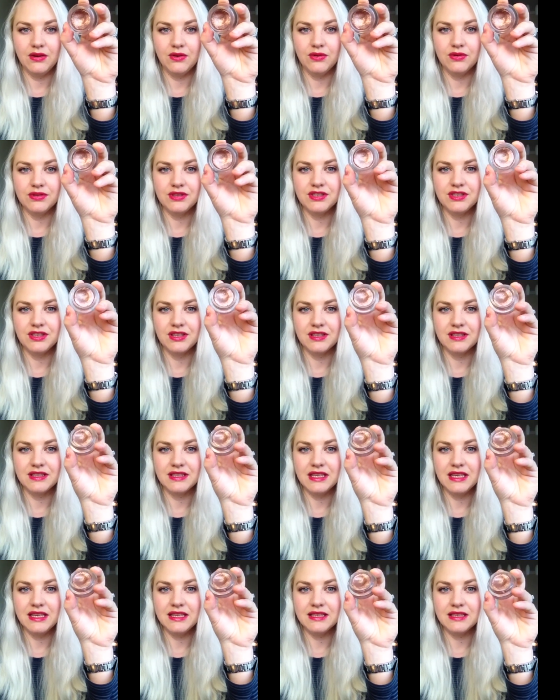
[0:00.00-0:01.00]
gorgeous. You can
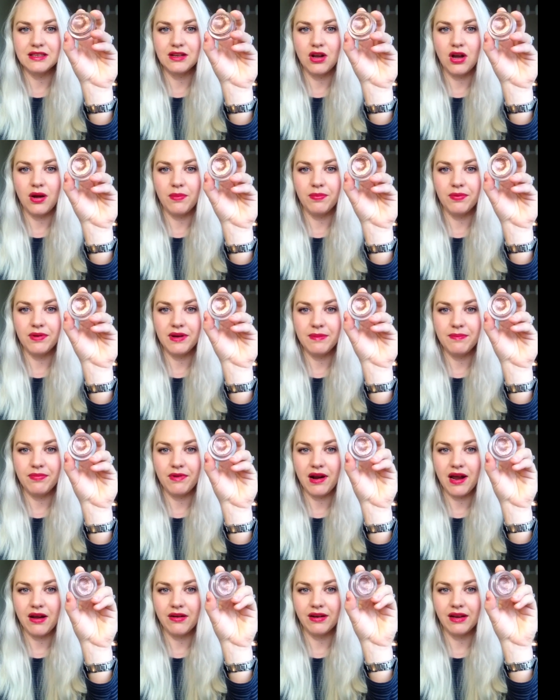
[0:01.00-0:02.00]
see it's a coppery
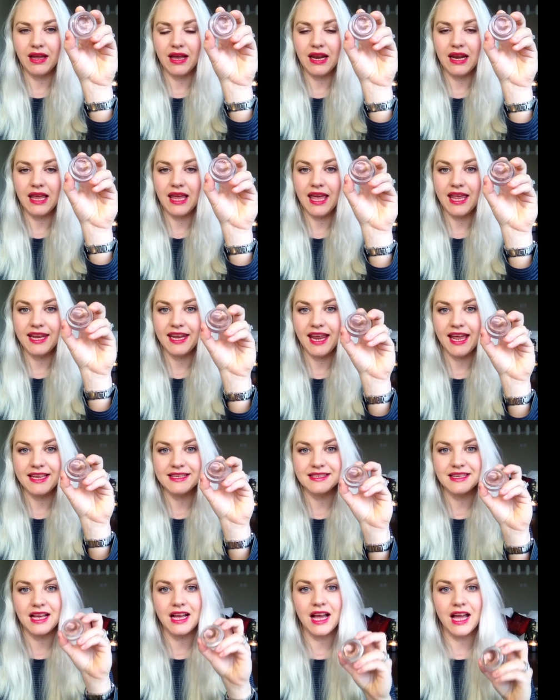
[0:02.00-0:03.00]
brown color, and it
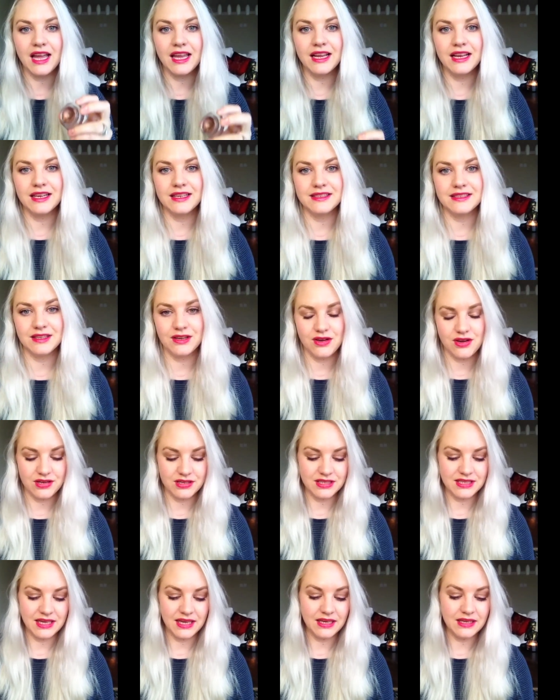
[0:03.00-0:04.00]
has a high glitter
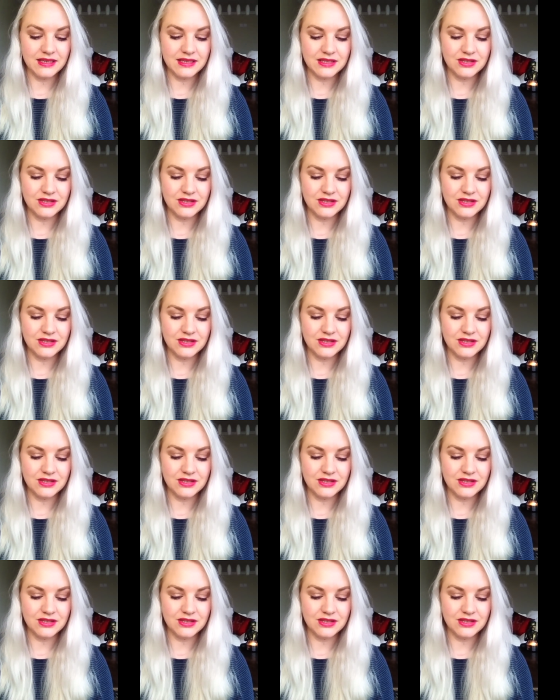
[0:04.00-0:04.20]
content.